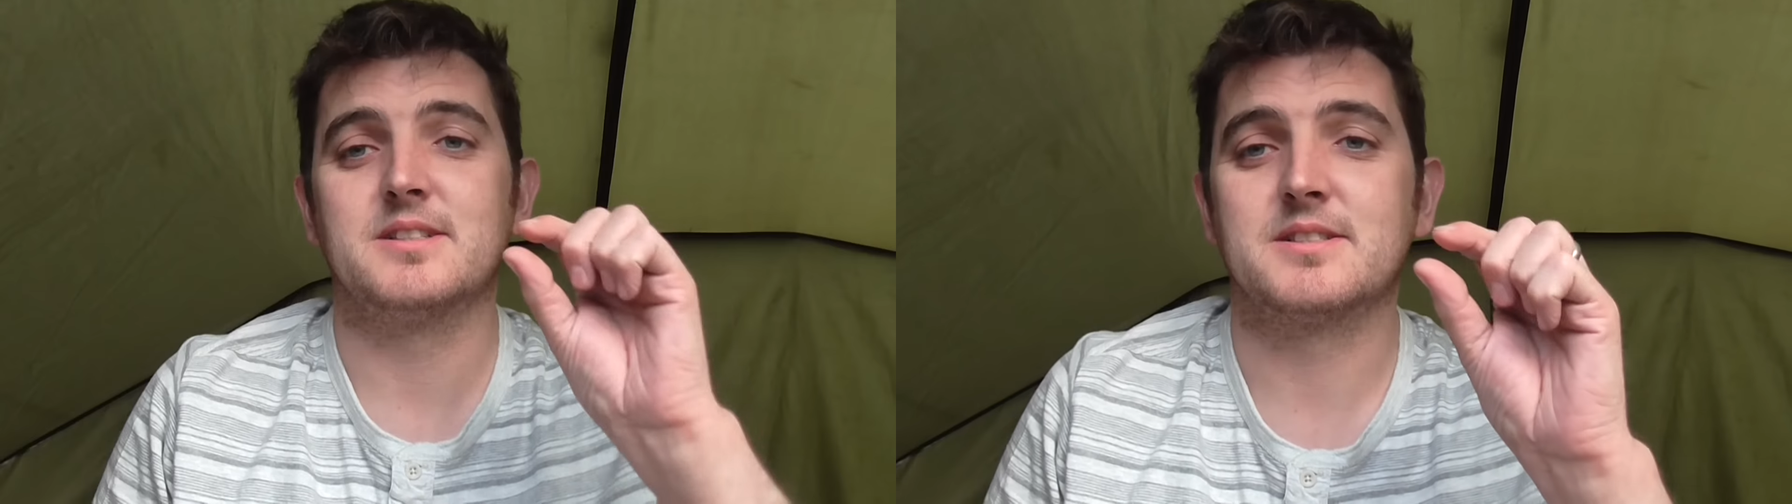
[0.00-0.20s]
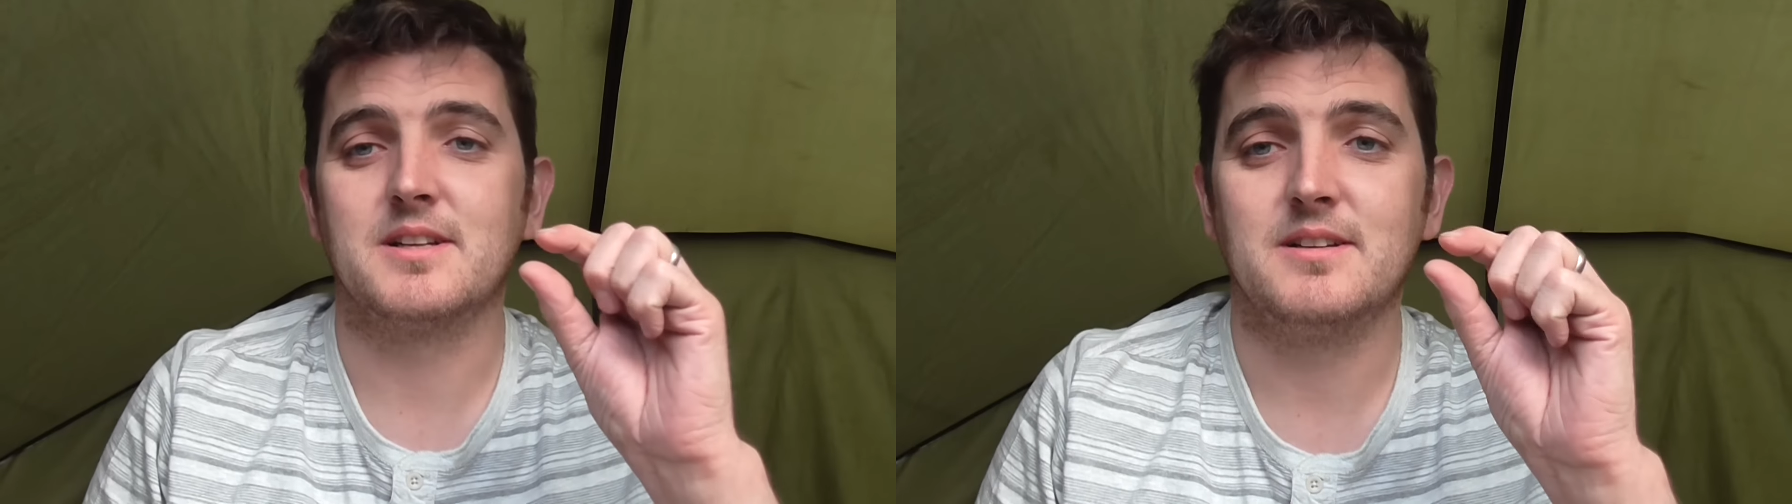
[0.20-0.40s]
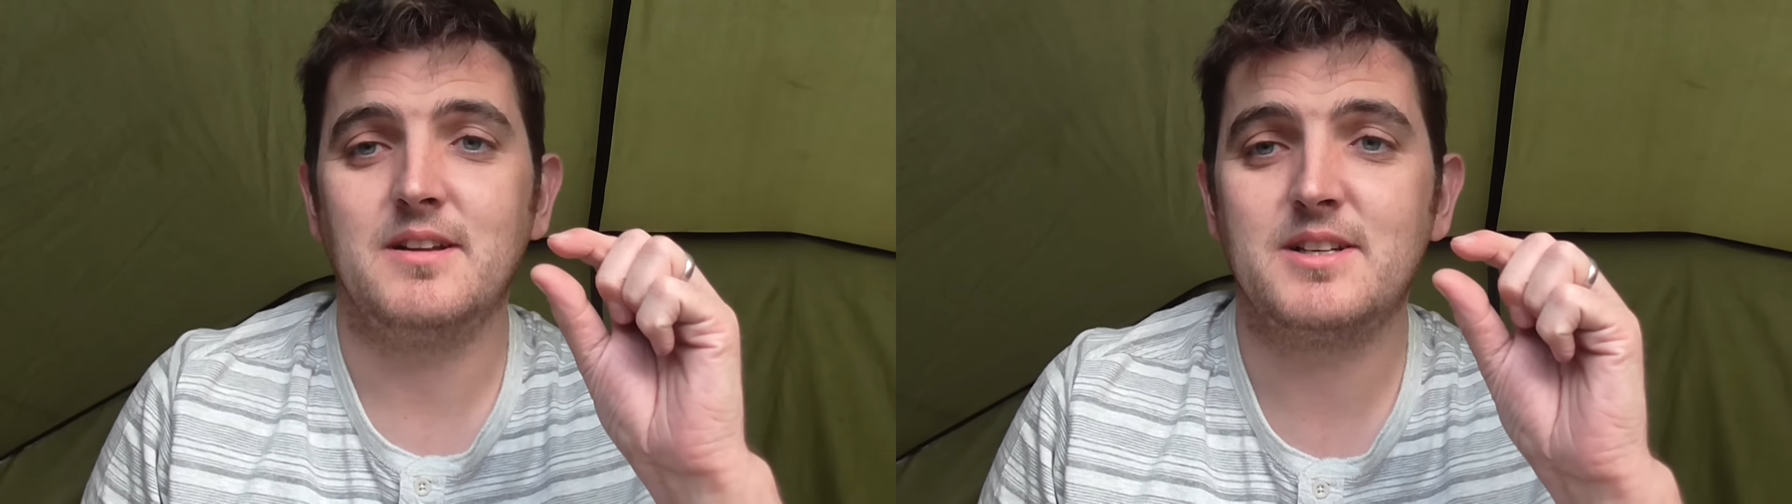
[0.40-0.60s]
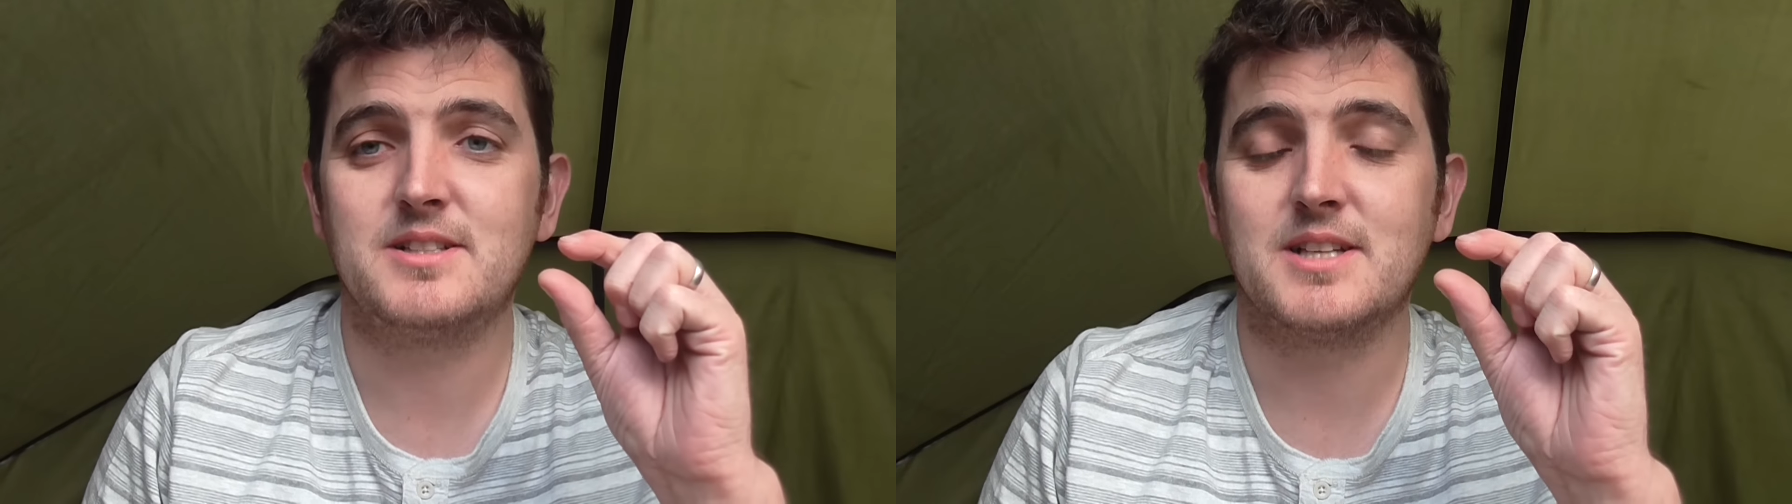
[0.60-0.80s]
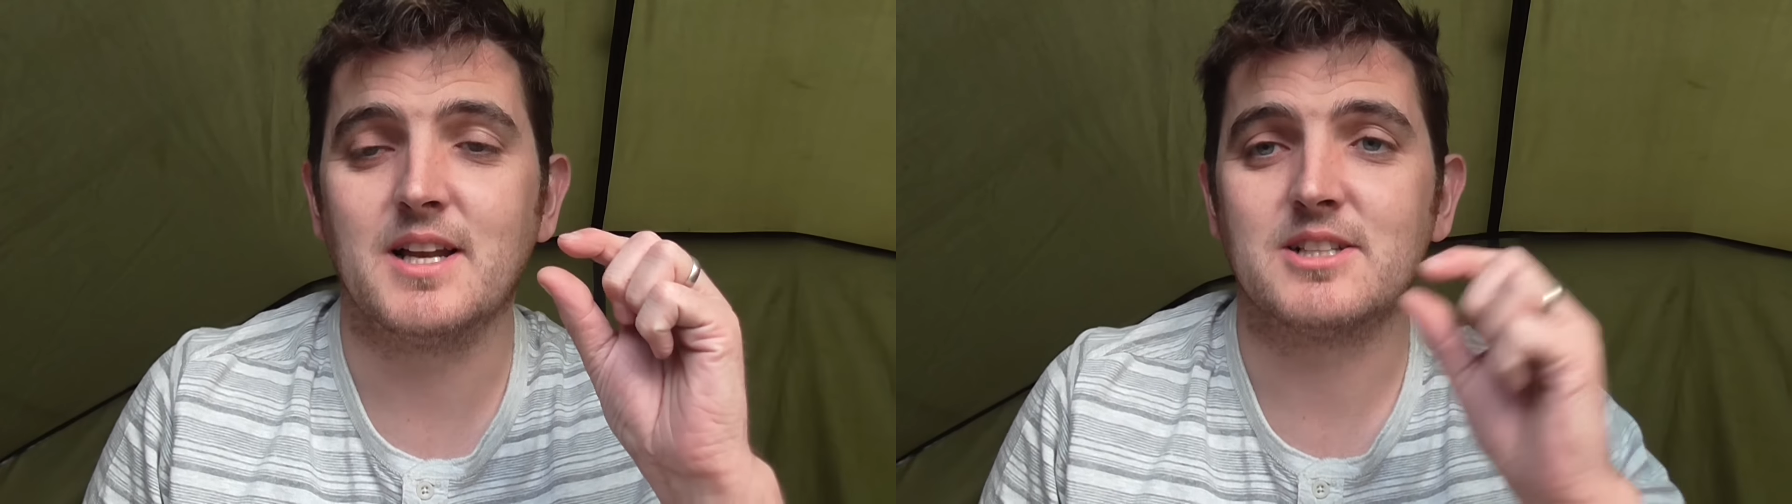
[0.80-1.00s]
just a
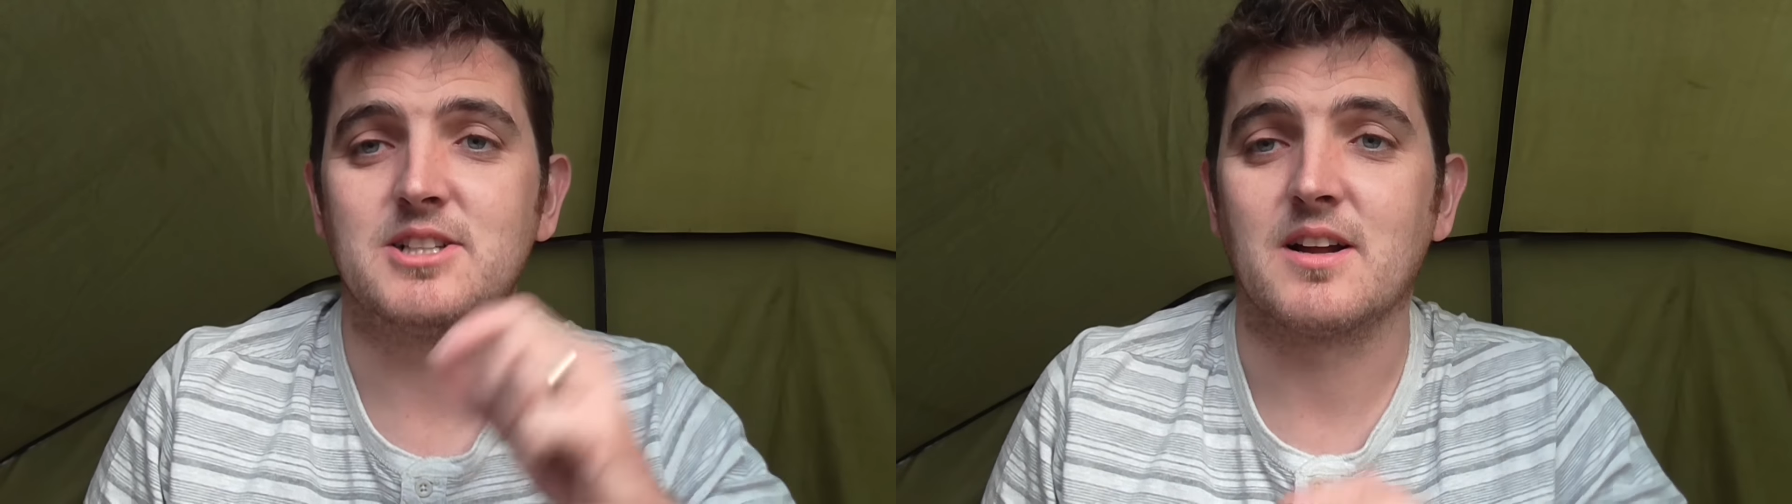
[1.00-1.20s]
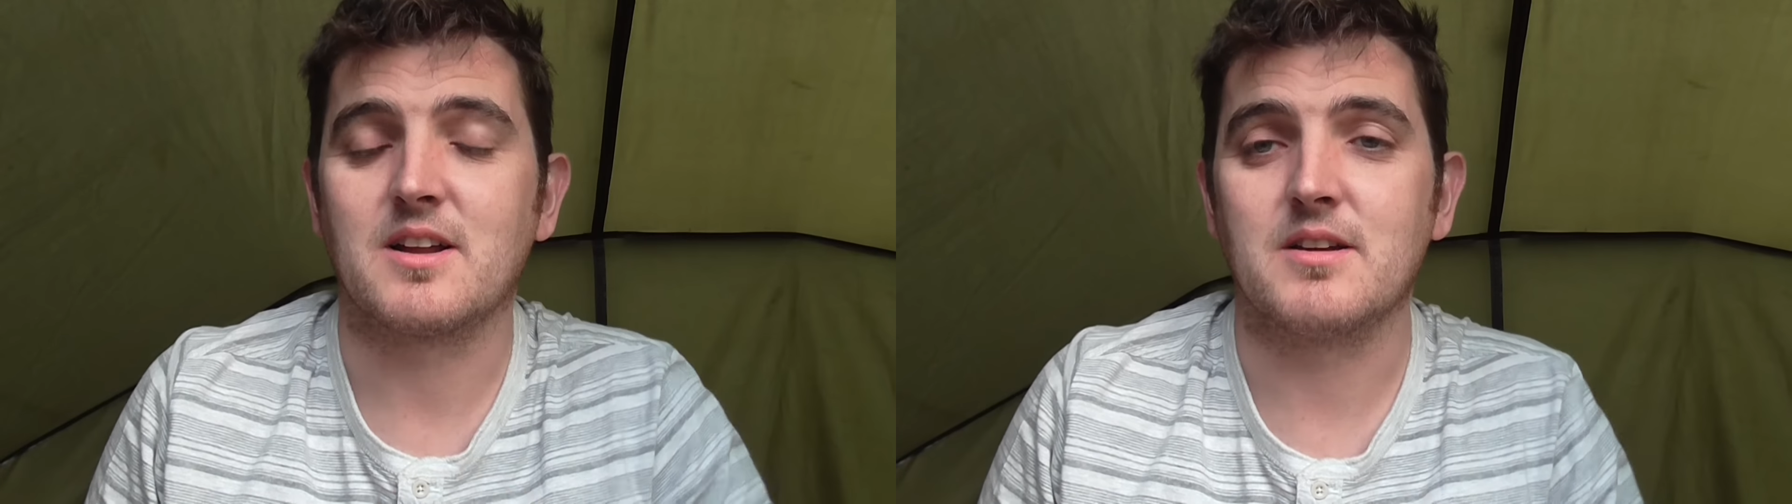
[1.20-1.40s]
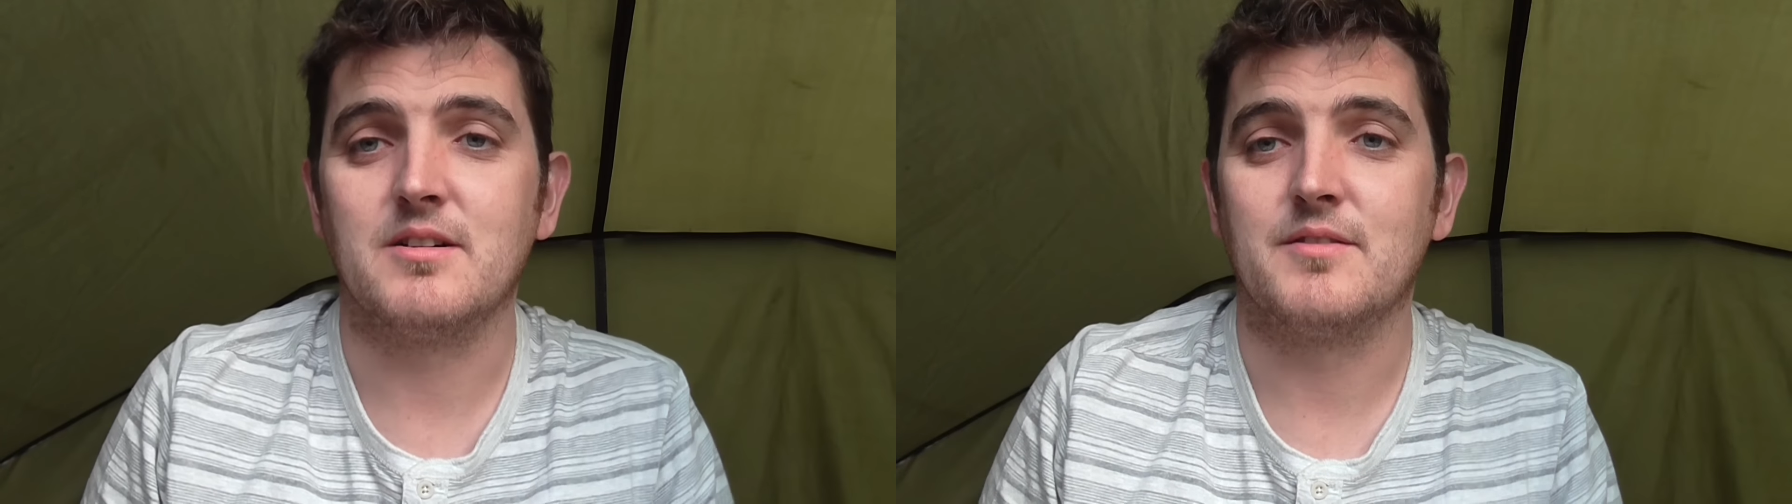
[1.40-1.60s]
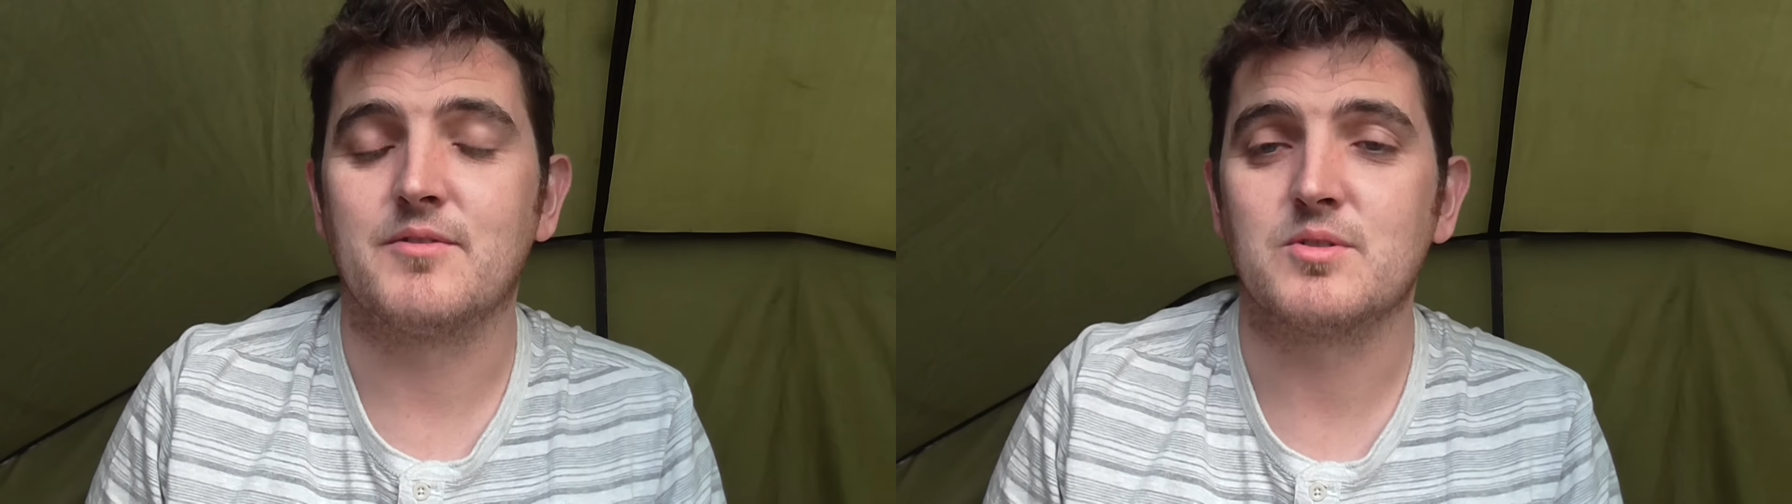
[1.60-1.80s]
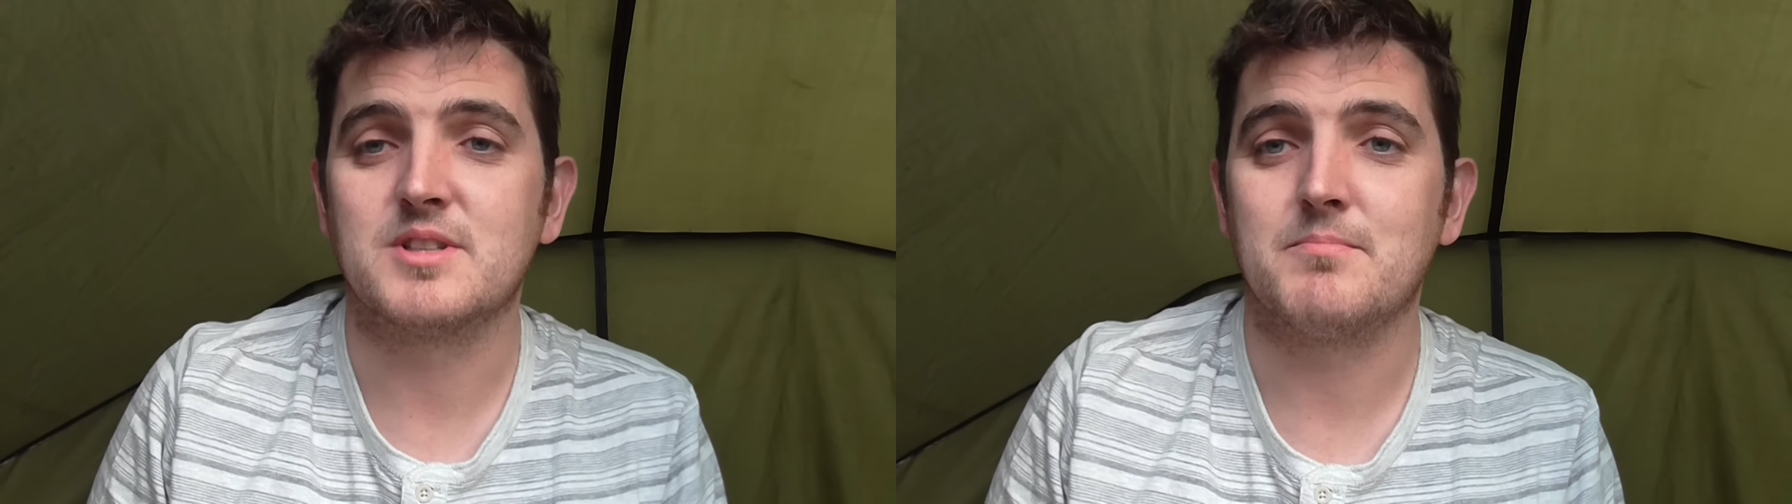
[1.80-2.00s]
little chunk of
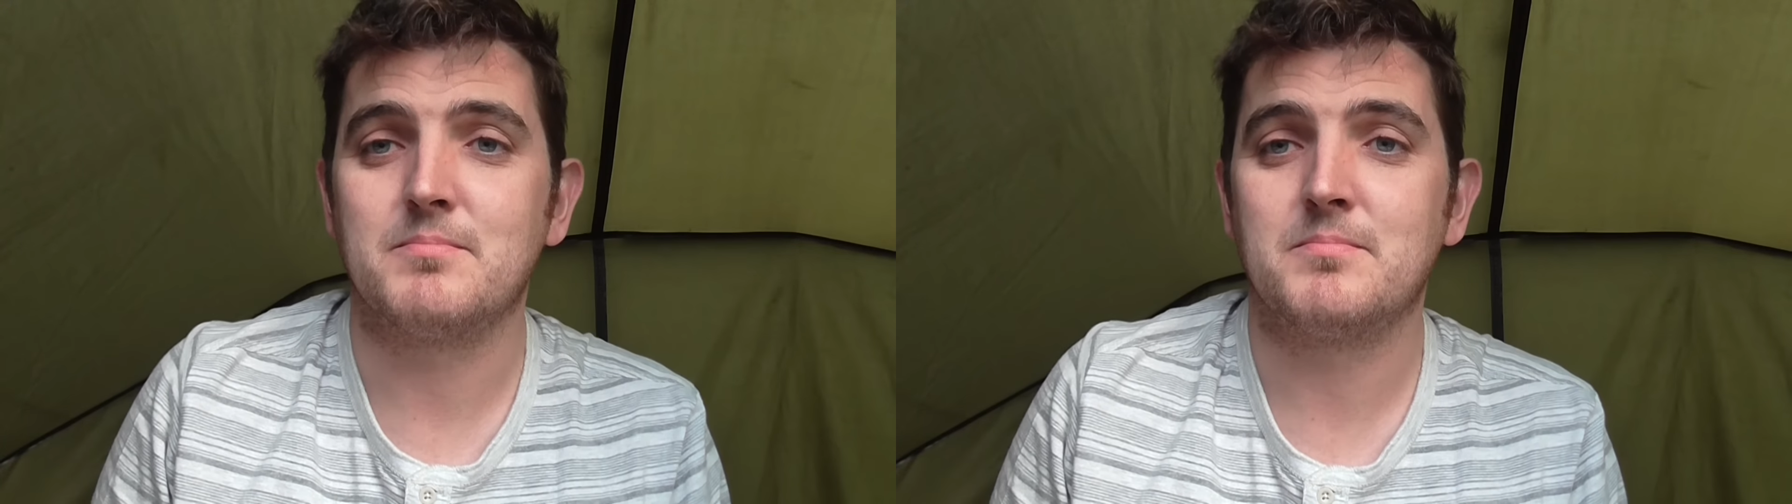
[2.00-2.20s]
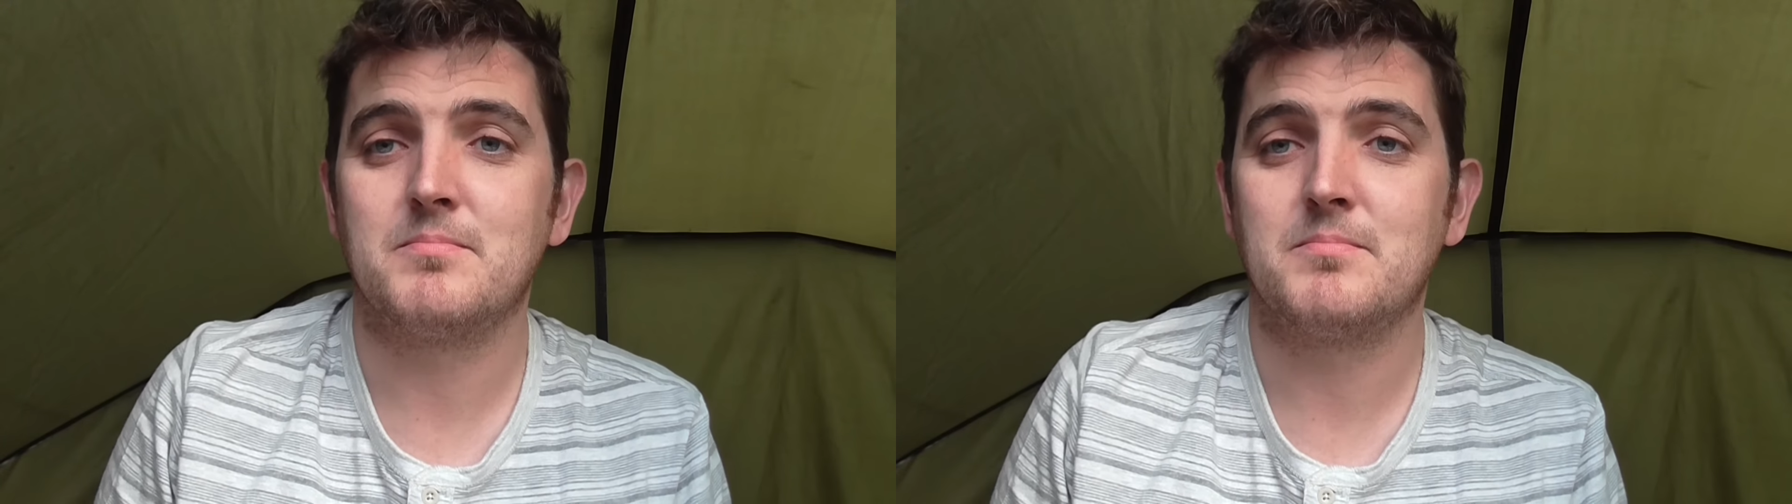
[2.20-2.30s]
rosehip